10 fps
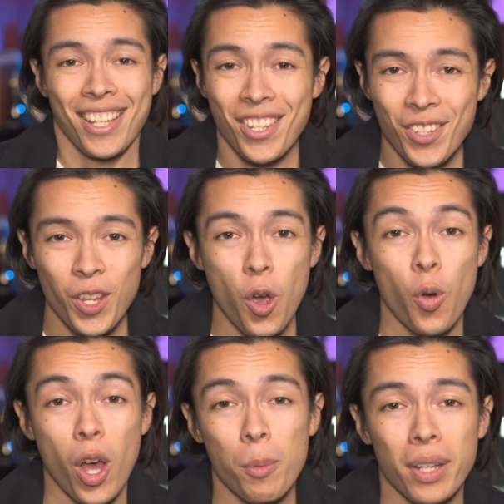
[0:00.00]

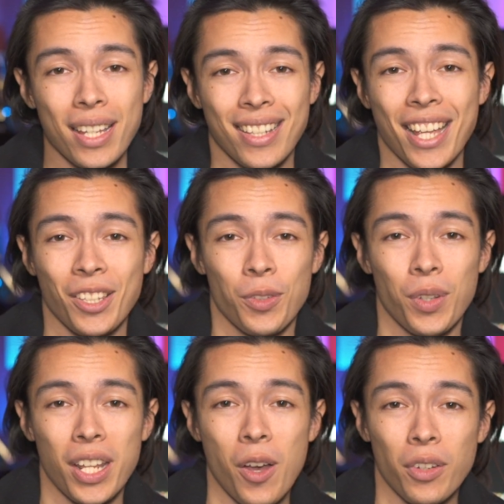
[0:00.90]
So I hope you guys like this
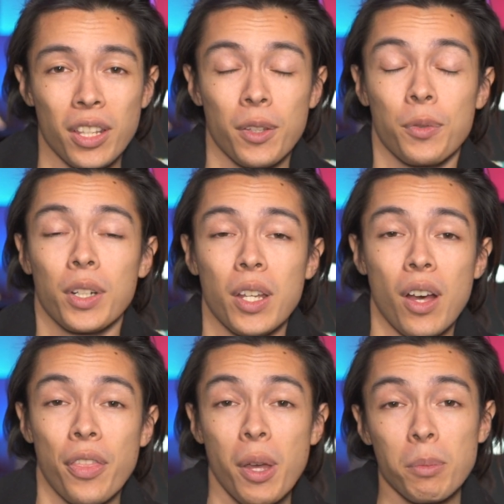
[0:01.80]
video. Give this video
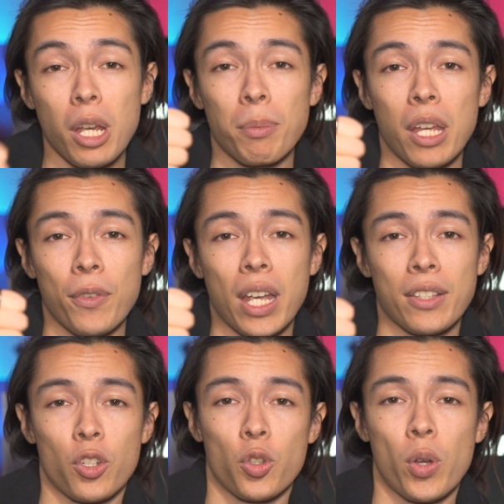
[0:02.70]
a thumbs up if you
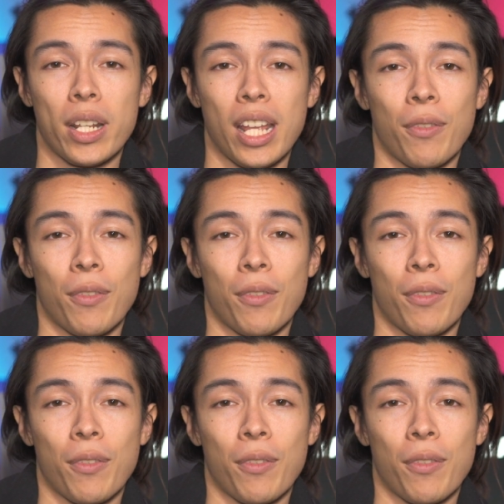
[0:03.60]
guys enjoyed it.